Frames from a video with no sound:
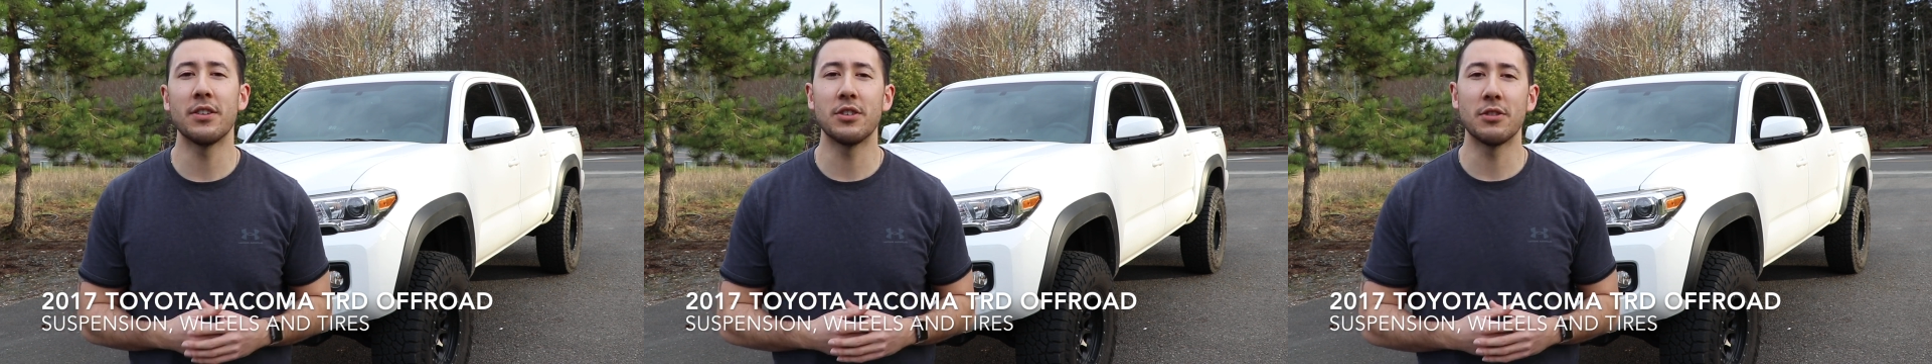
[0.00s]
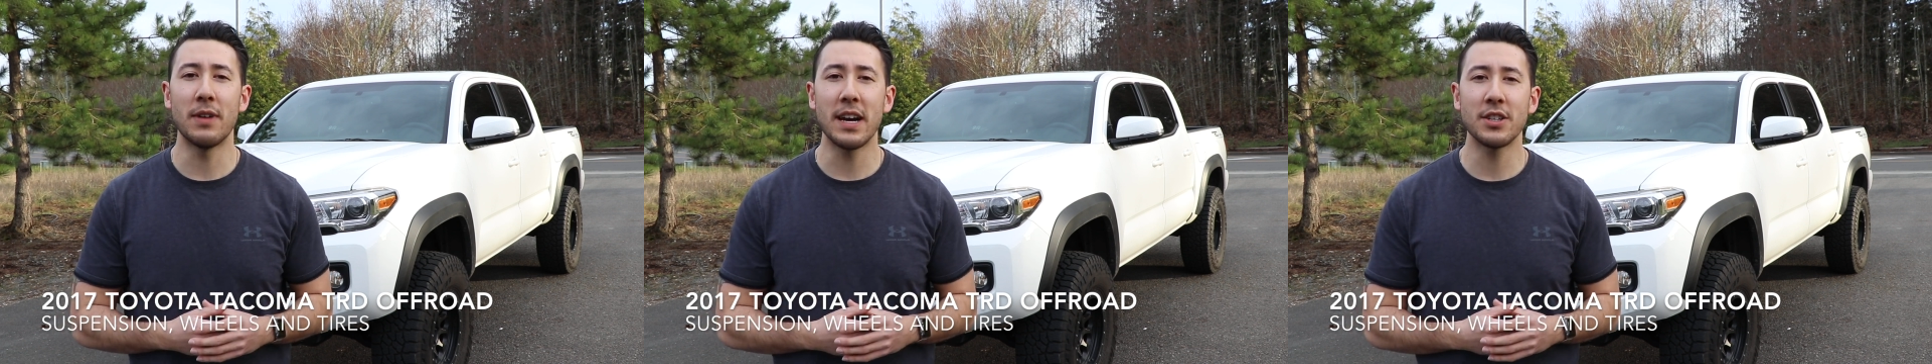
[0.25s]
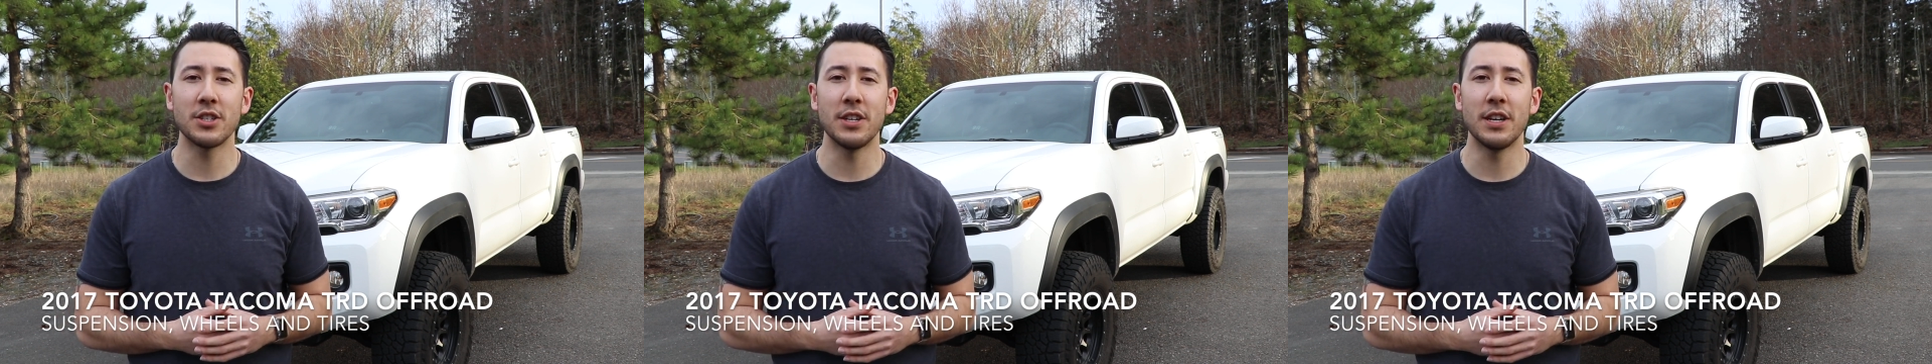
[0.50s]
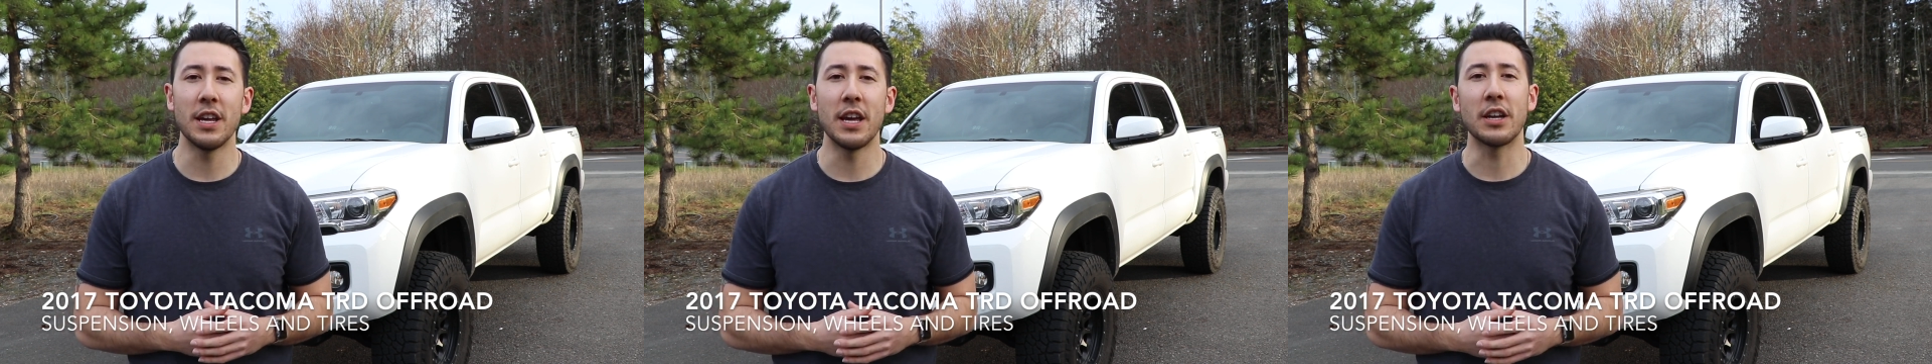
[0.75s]

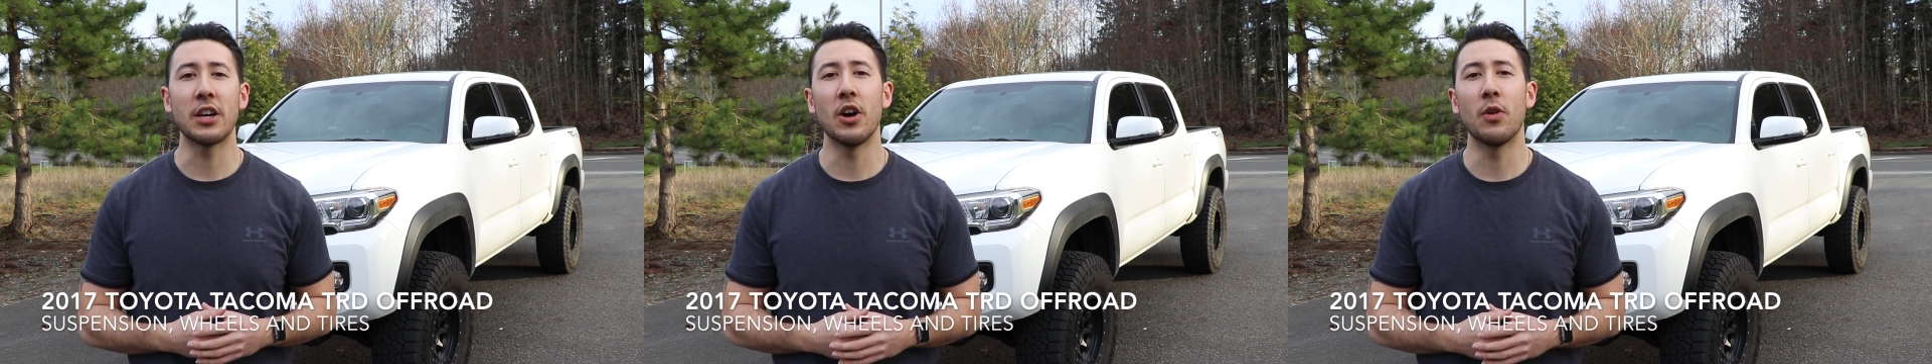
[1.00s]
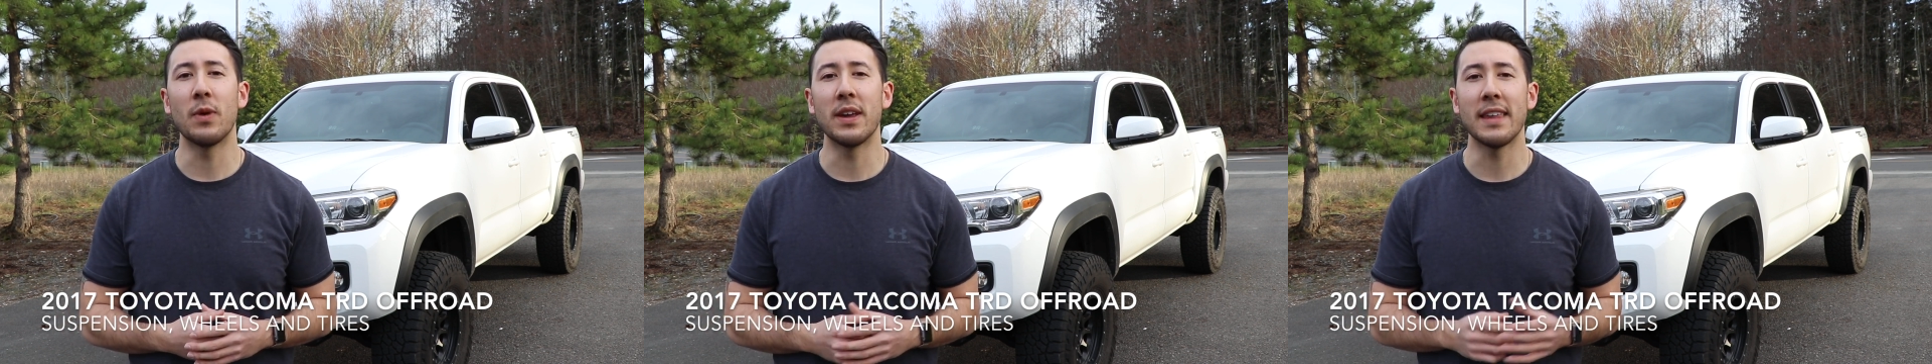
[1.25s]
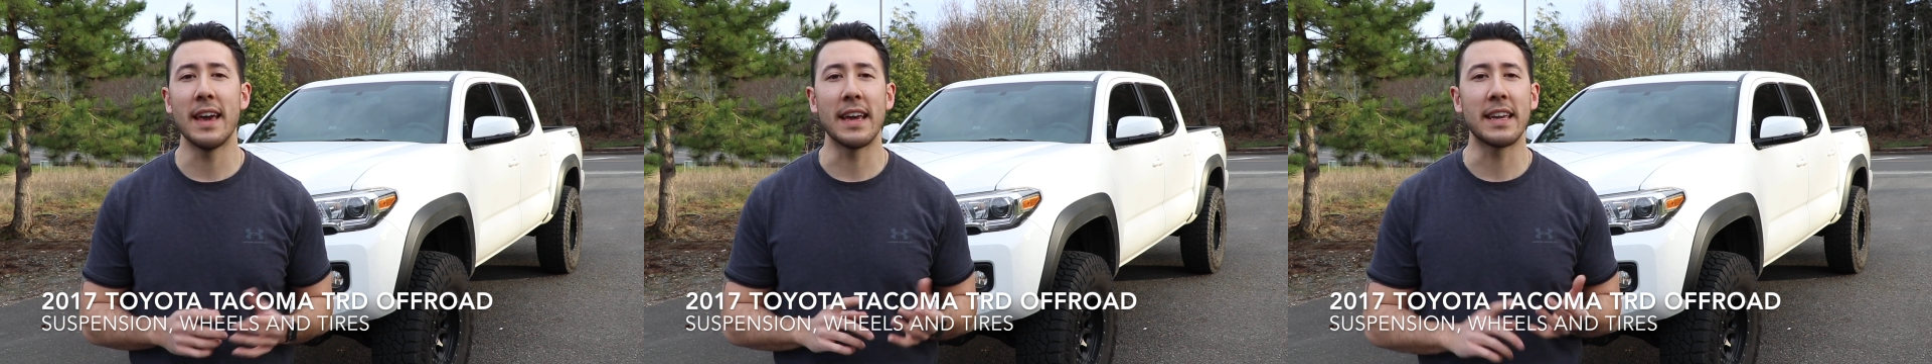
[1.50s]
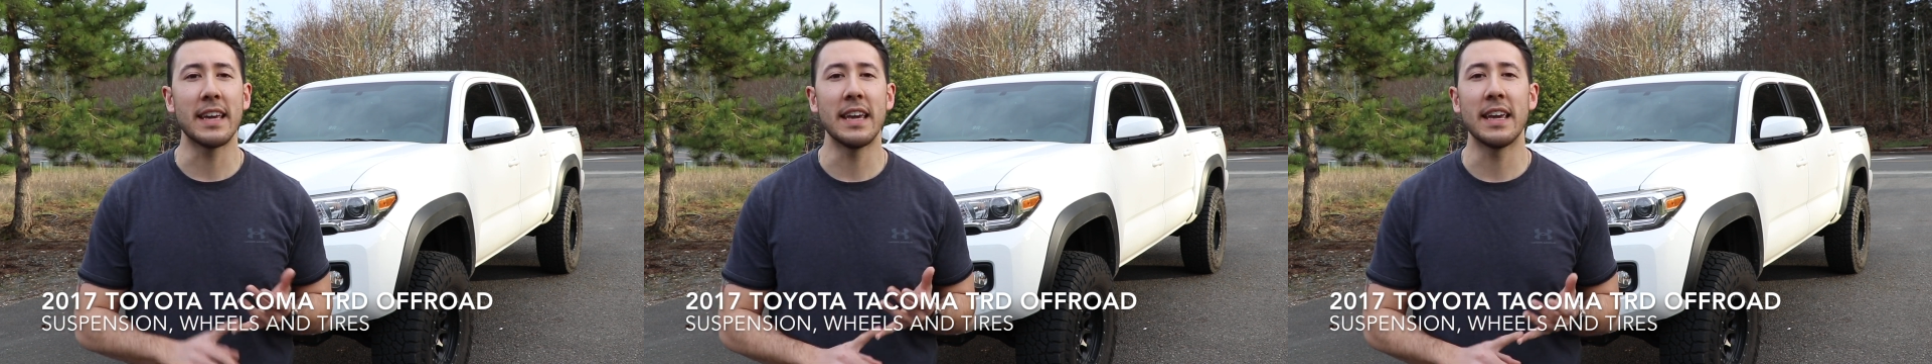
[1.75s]
direction and go with a
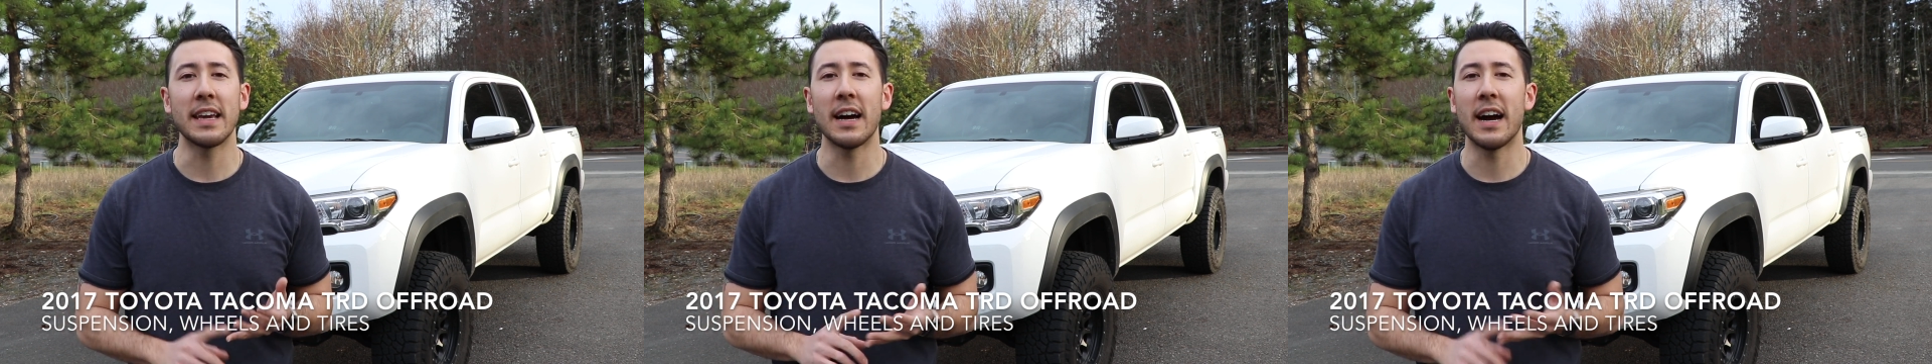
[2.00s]
King,